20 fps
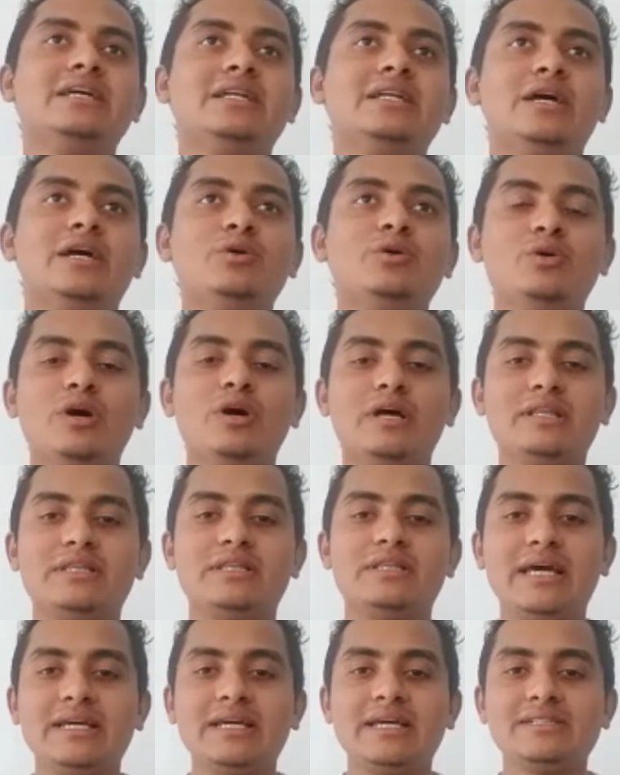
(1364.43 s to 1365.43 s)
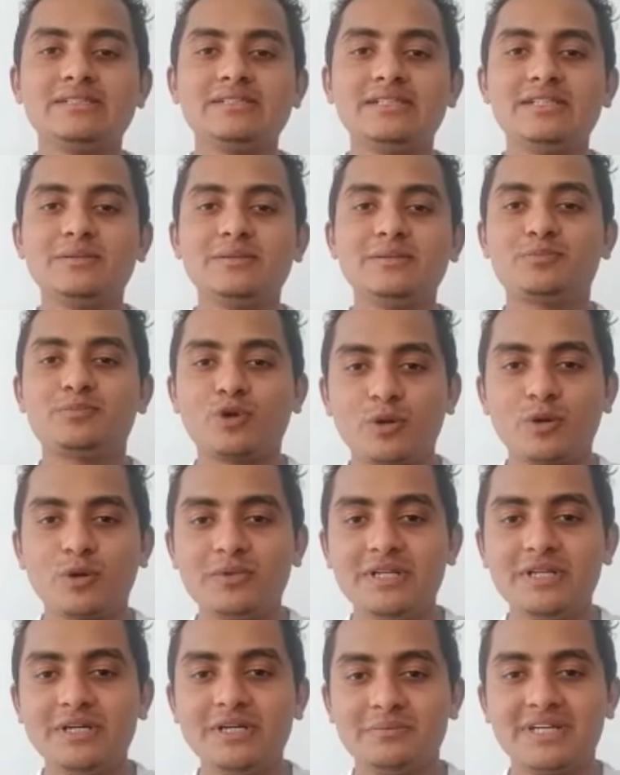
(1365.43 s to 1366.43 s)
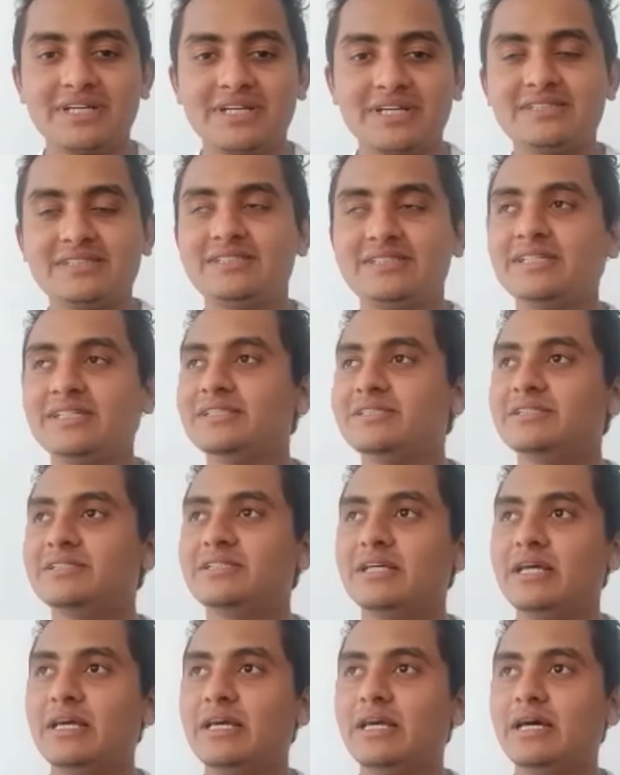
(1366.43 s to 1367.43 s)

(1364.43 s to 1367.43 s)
Now, there is a problem that exists